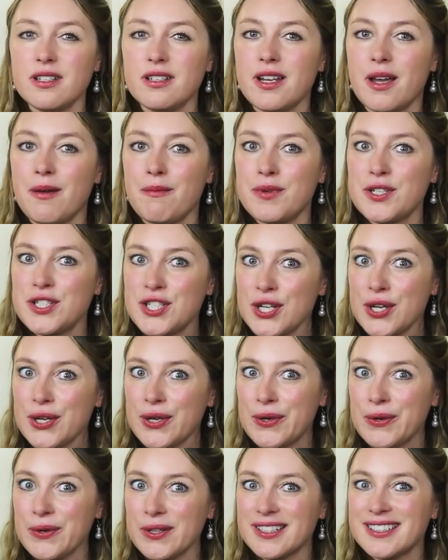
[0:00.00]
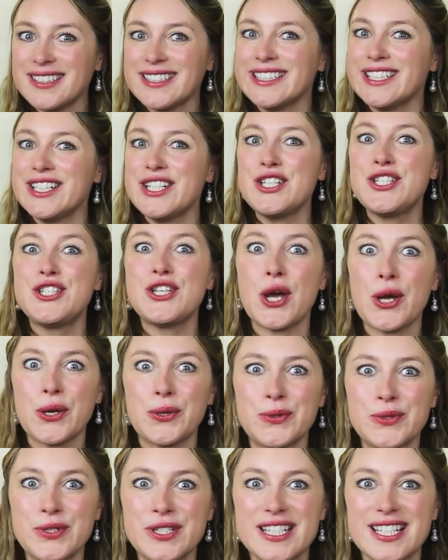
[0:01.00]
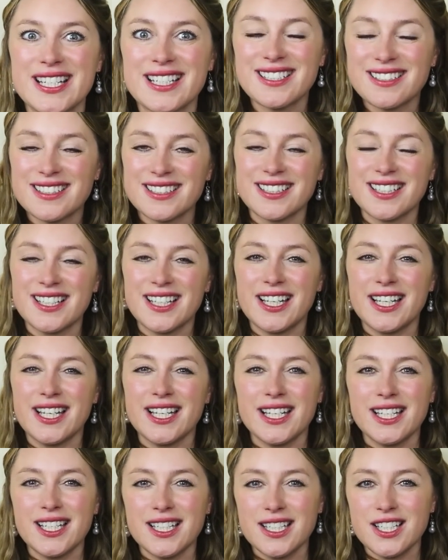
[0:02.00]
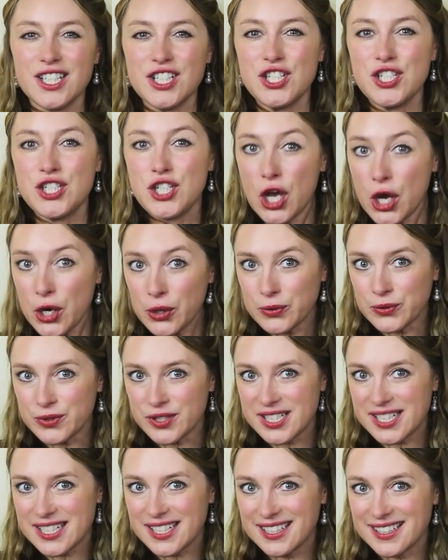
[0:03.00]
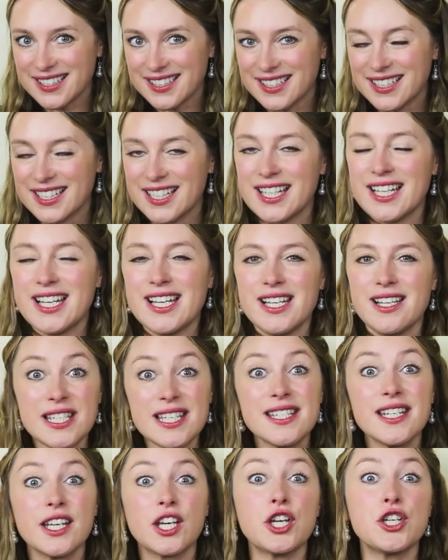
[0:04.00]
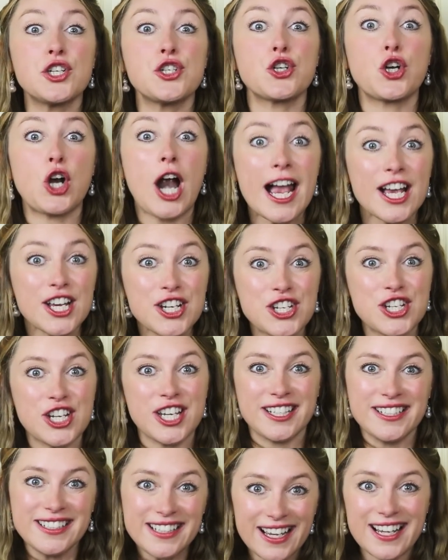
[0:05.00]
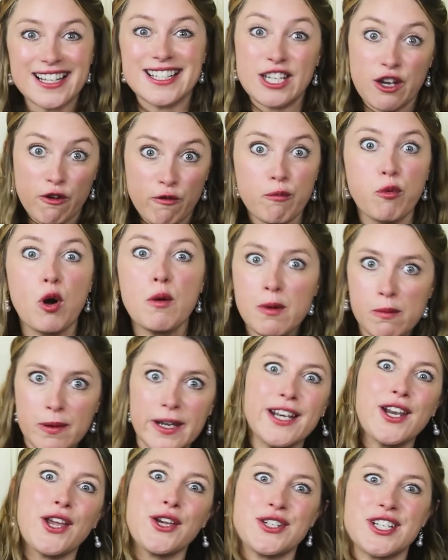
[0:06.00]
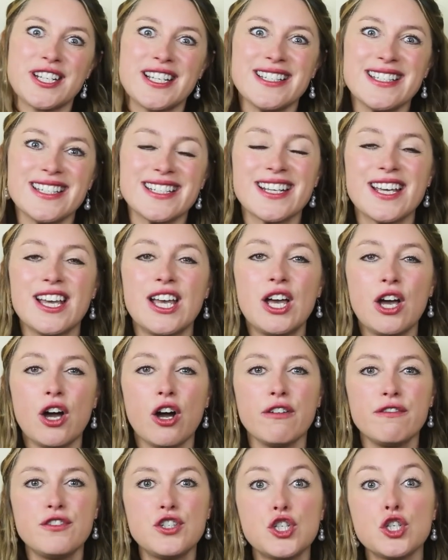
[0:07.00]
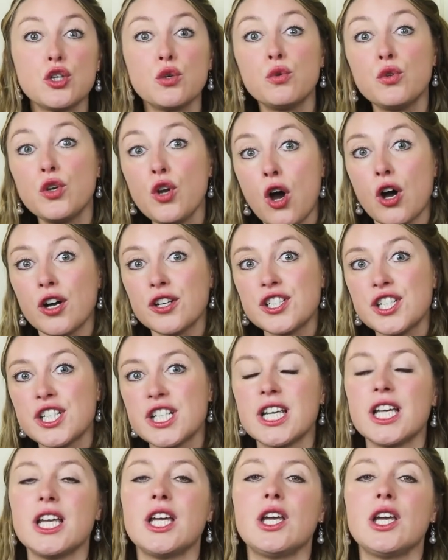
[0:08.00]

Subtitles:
Number 2, don't. Don't. This is a contraction, as you've probably noticed, of do not.